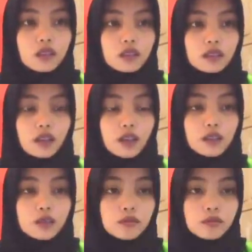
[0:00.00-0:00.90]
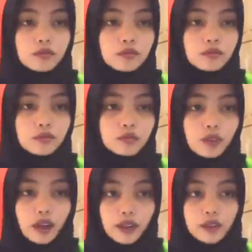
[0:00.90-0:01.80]
Time
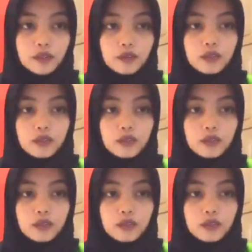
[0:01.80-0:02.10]
5.